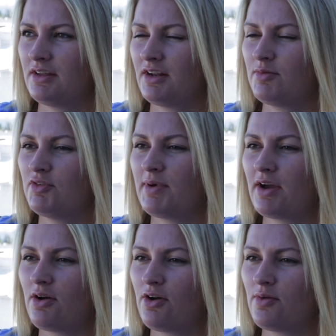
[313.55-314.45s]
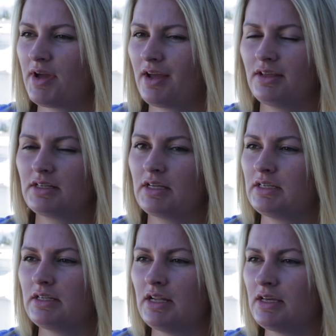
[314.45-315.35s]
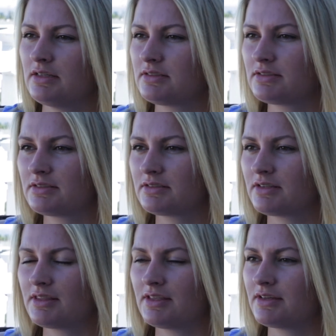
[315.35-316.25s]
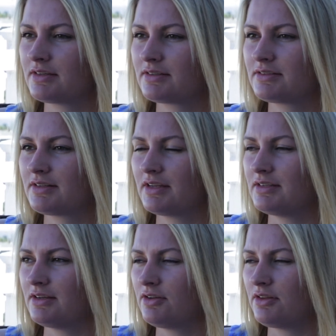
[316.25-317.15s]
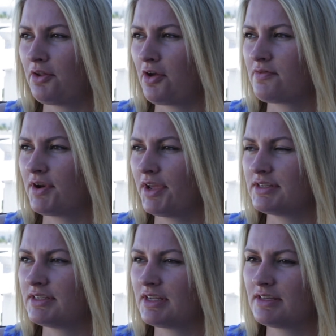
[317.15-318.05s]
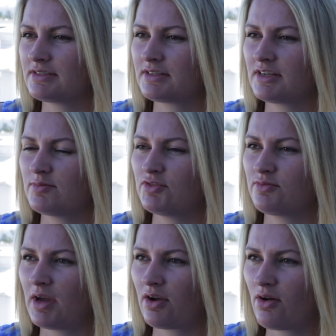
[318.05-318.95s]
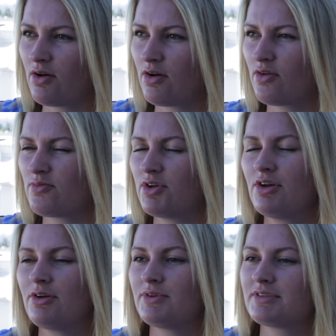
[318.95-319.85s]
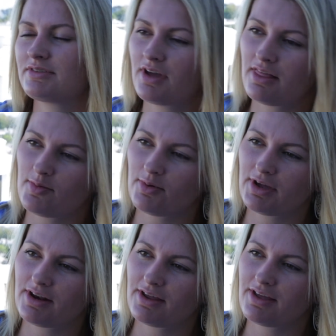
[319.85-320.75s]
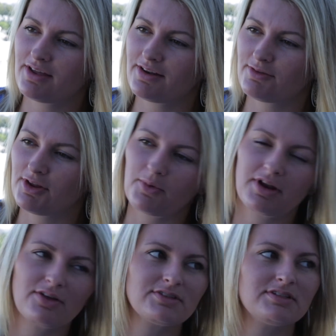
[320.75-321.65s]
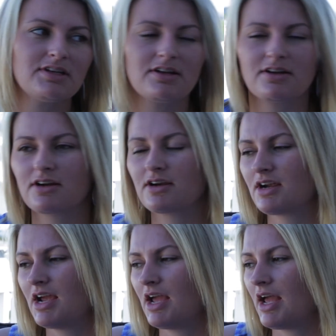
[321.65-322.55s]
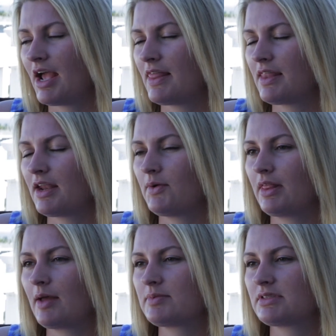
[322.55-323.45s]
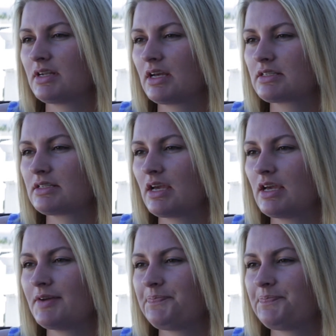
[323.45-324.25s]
I moved back home. I had like 90 days, I think, a little over 90 days. And I moved back home. We celebrated, went out to dinner. And then I relapsed the next day.